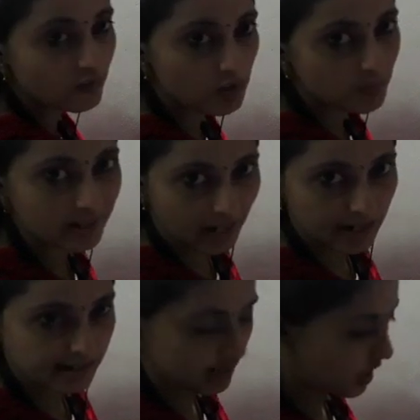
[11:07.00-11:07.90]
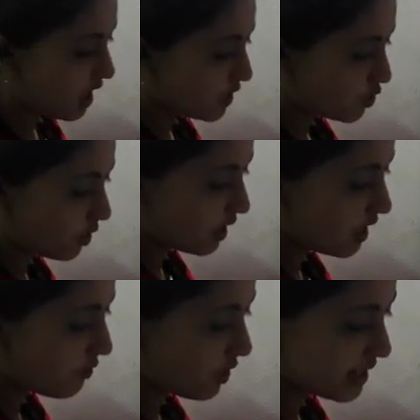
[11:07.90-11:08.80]
will be cancelled. So only
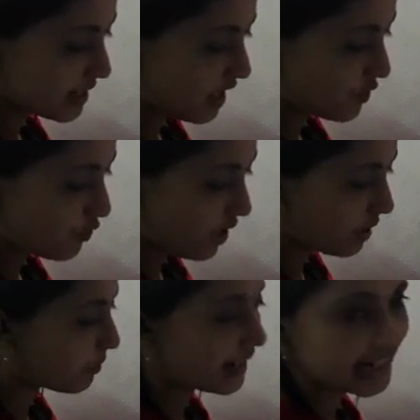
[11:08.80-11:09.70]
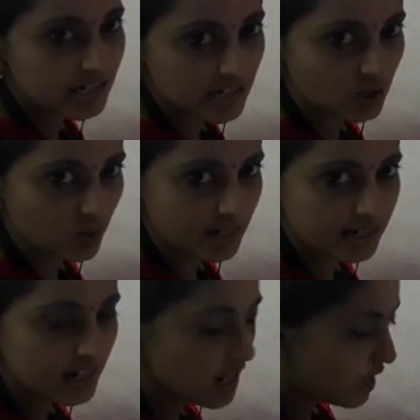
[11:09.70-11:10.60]
what is left? 1 minus 0, is
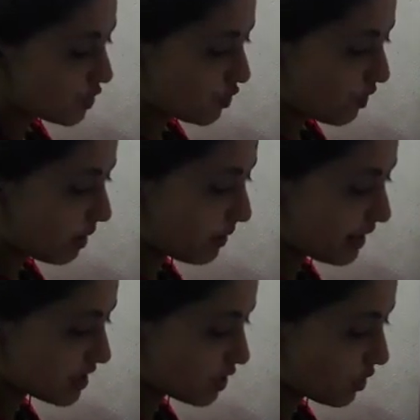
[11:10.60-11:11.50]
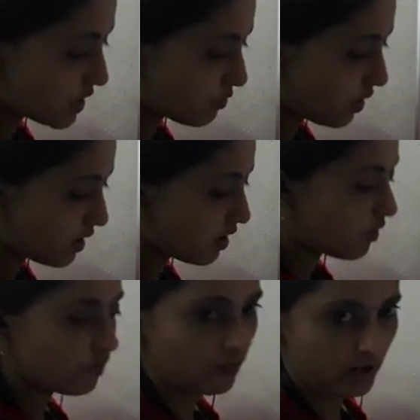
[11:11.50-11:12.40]
it? So 1 minus 0 is what?
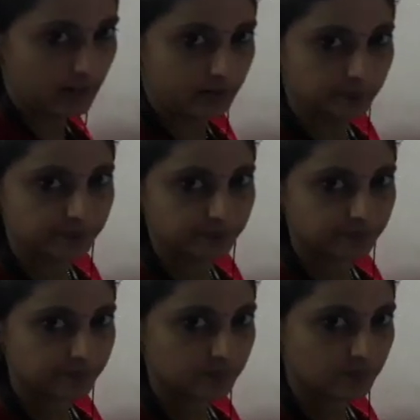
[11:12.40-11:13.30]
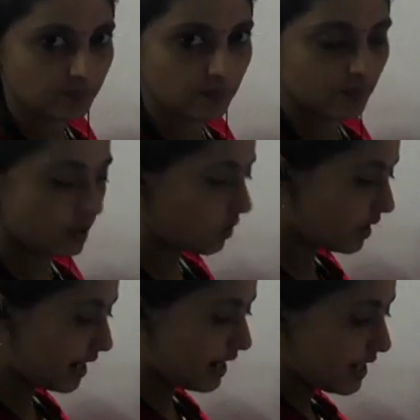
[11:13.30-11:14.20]
1.
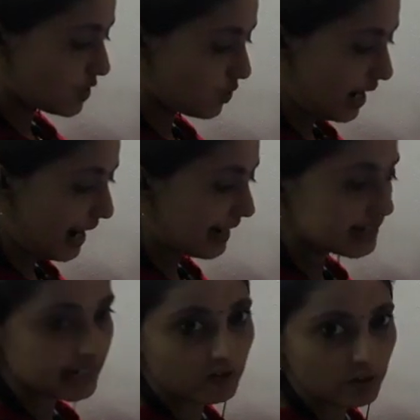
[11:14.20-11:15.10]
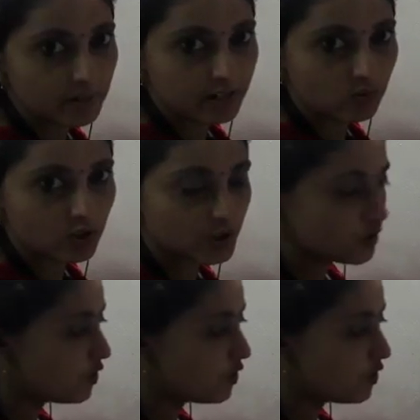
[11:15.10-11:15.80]
Okay, so 9x it will be equal to